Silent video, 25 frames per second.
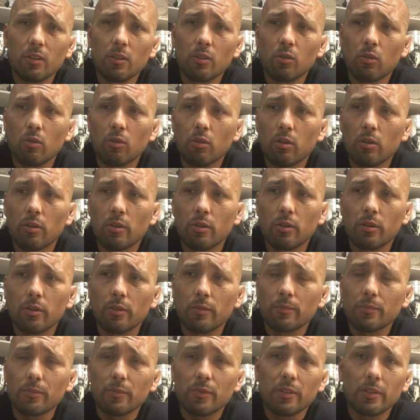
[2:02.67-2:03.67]
you know,
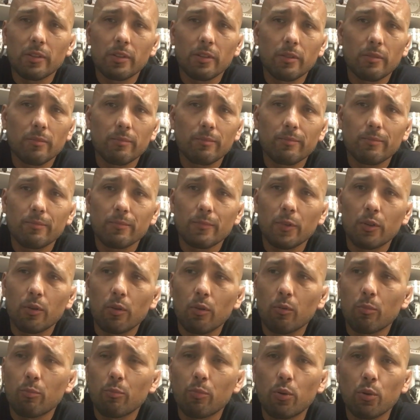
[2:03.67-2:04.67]
other, you
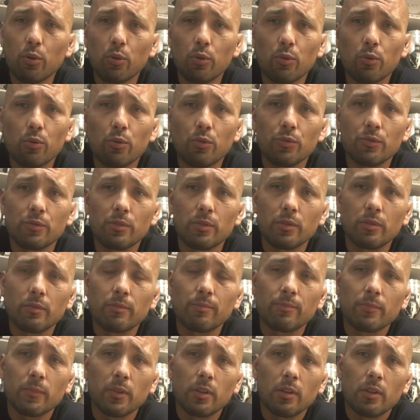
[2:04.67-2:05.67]
know, pulls
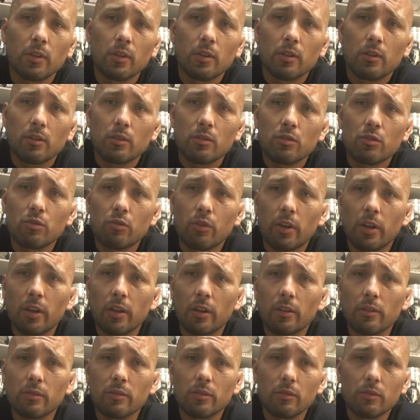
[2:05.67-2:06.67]
and
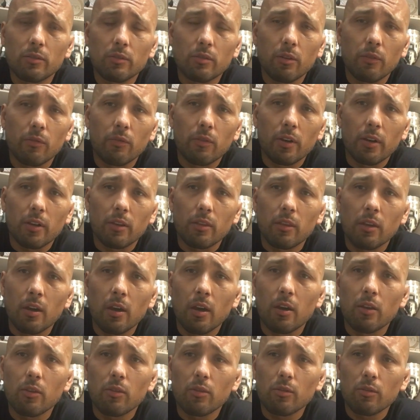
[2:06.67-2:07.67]
strains and stuff like
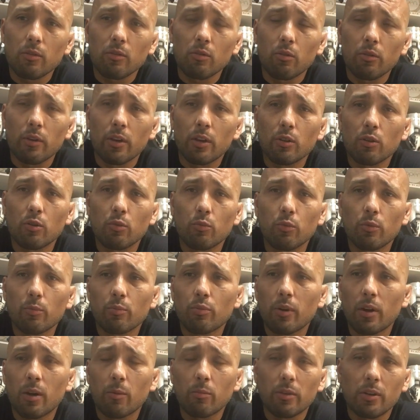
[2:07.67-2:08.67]
that, you know, that you
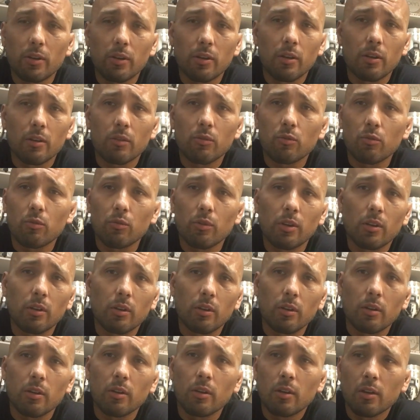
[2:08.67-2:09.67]
would probably get through
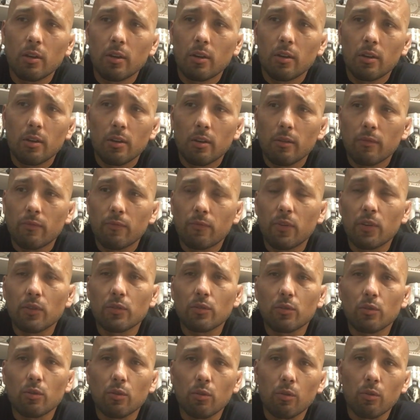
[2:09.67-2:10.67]
any
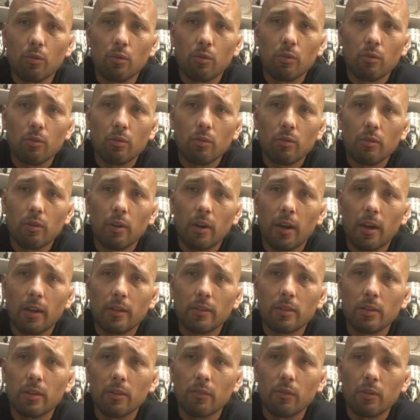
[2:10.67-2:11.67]
physical
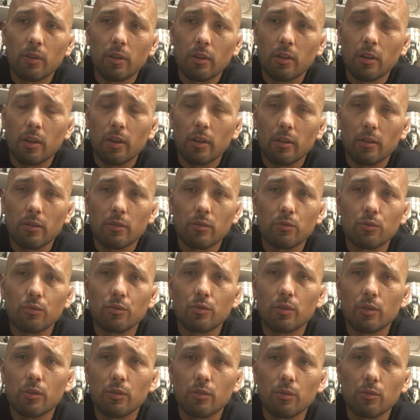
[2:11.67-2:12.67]
activity like
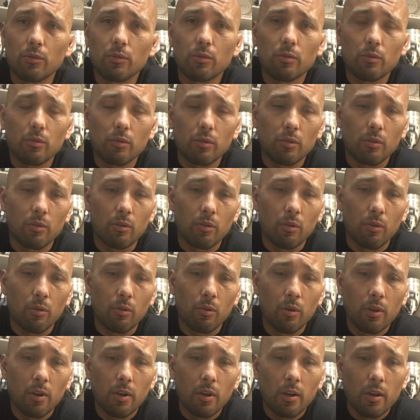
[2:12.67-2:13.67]
jiu-jitsu, you
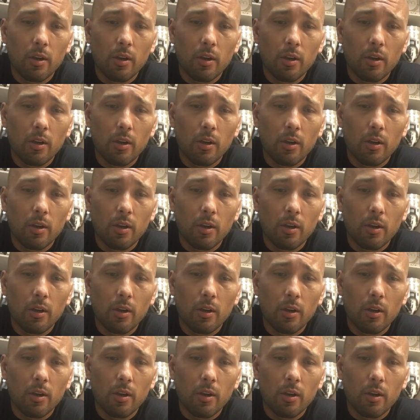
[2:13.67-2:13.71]
know.